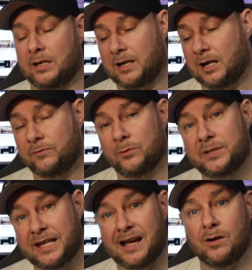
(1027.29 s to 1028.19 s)
and have
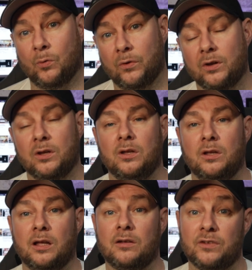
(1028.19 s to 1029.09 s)
them down
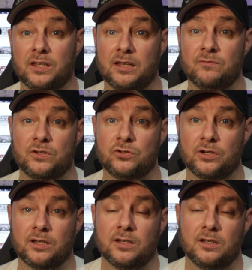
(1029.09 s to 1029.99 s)
for
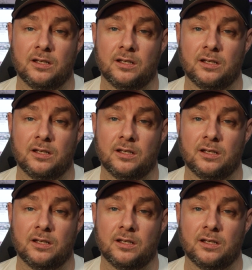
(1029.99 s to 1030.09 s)
infantry.